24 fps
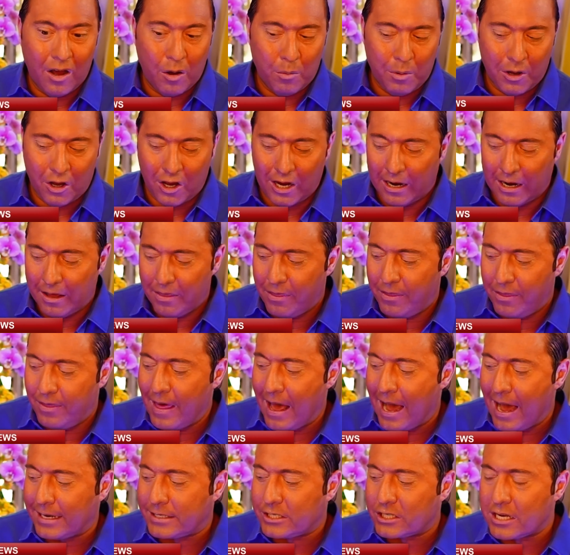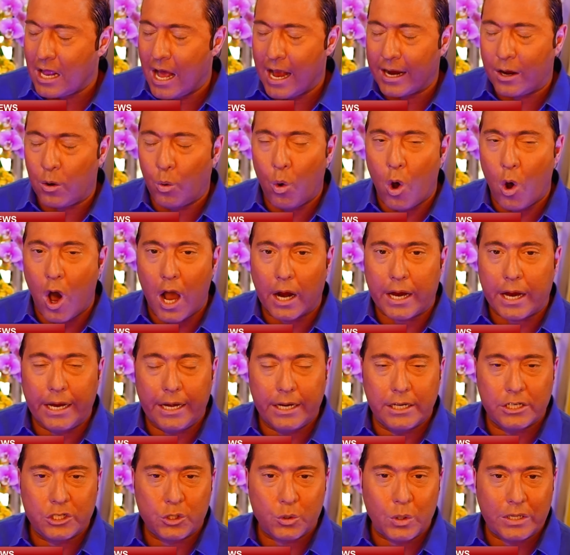Oh boy, that's like
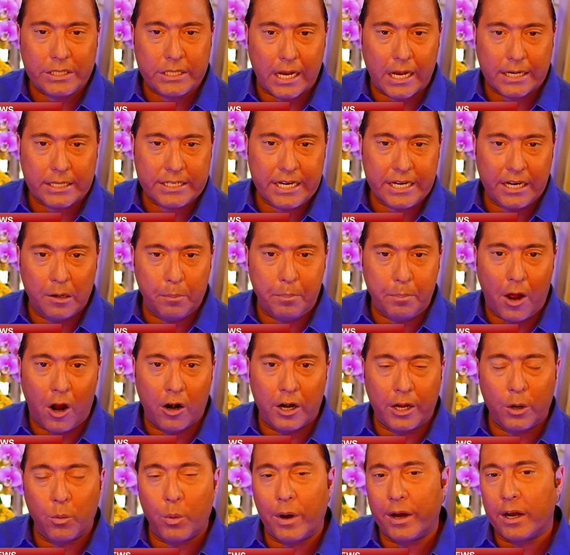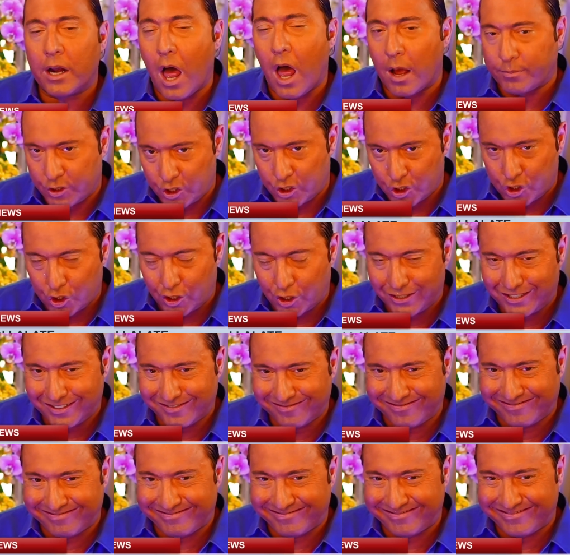walking into a tuxedo party wearing lobster
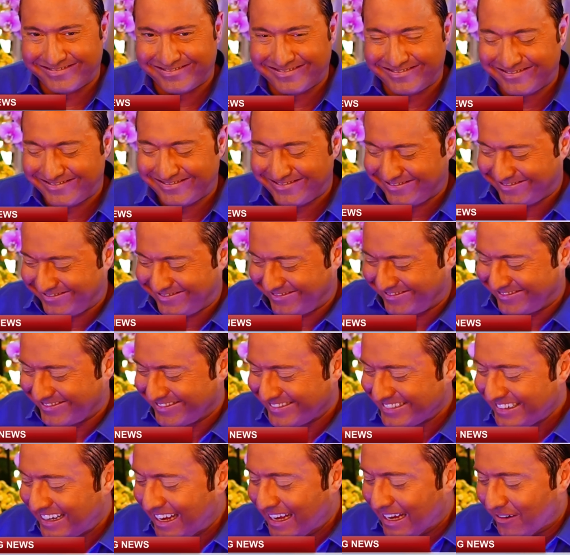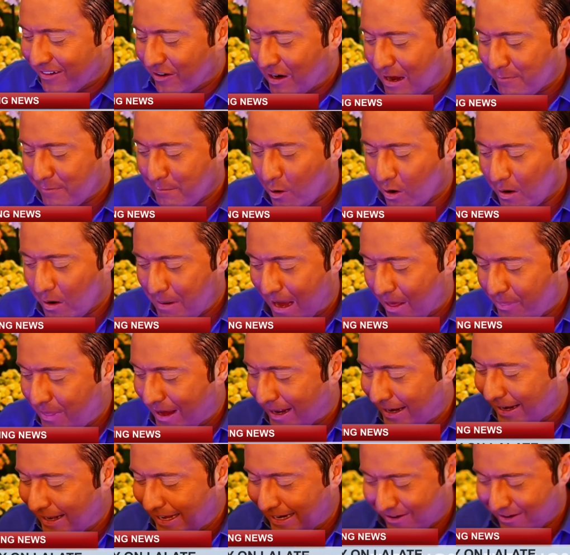shorts. Mm. We'll have more
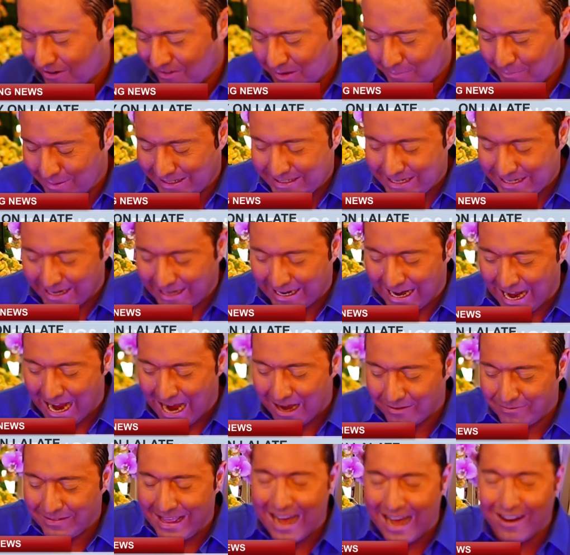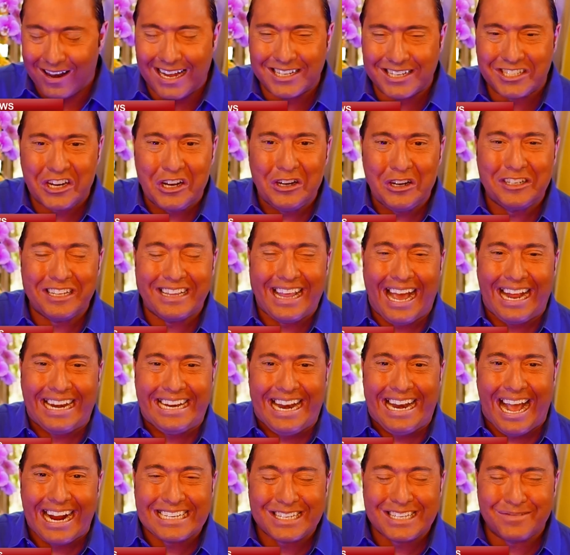about that later in the big second half. Now let's go to
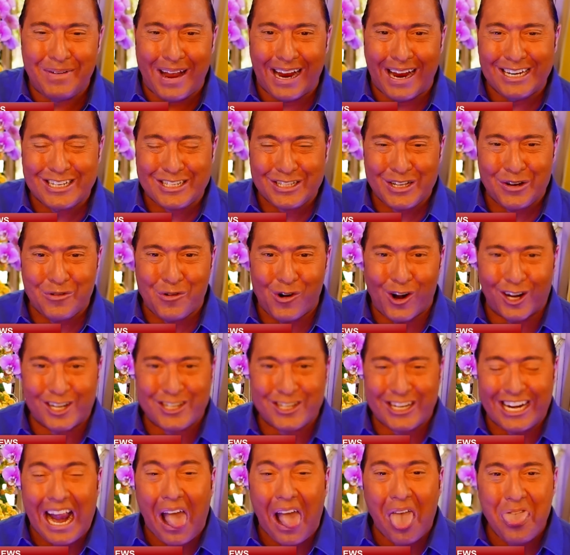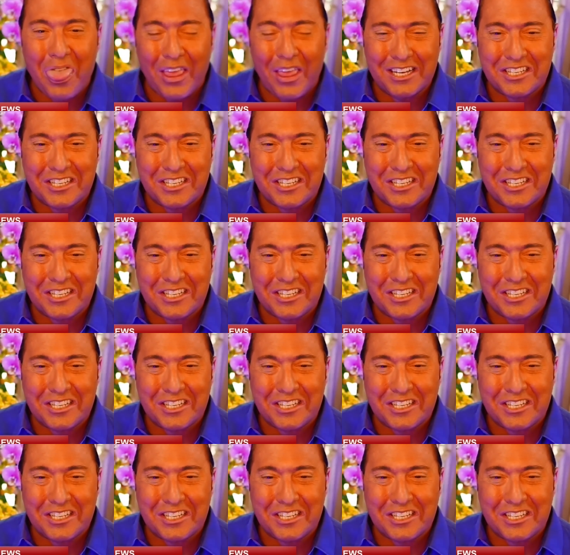that next page of the worksheet.